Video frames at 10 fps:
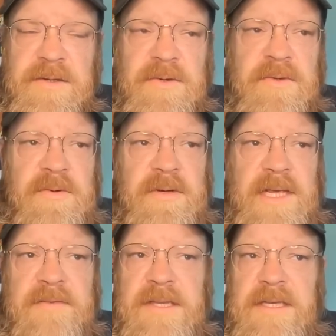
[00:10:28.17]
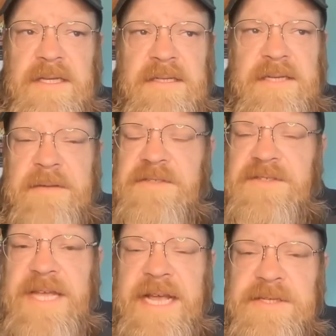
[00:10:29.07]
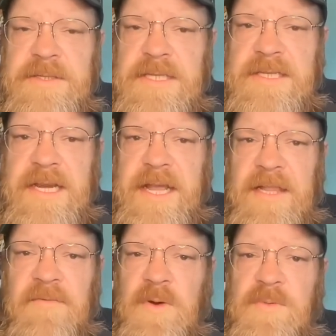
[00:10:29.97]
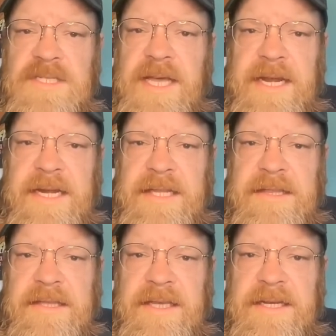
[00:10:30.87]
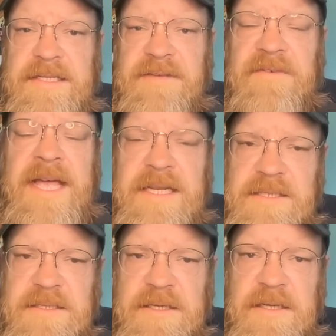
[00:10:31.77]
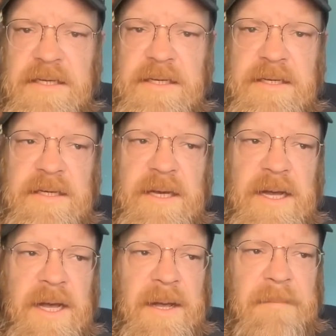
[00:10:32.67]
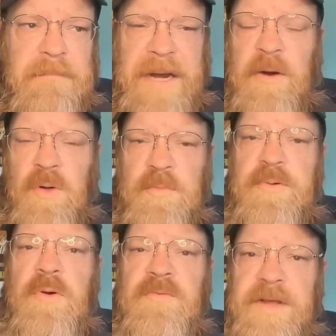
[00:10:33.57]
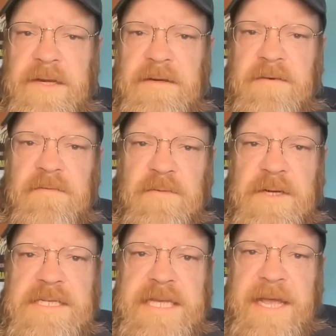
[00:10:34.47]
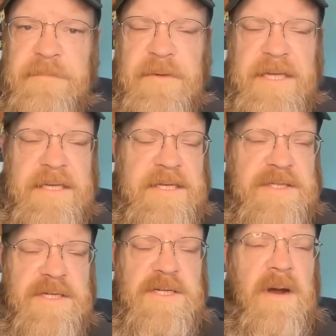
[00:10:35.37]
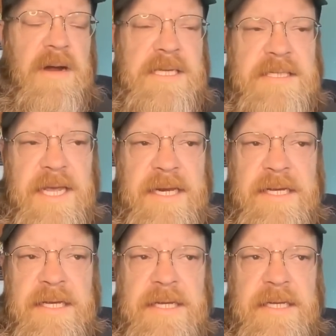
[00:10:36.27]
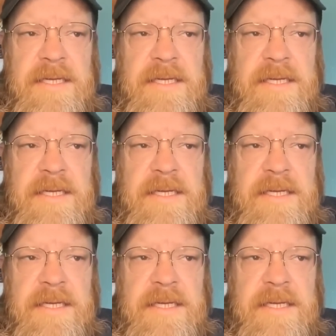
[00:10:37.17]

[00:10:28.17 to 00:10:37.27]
to even the types of statutes that the state of California was citing in its defense. Barrel proofing, for example. As Judge Carney said,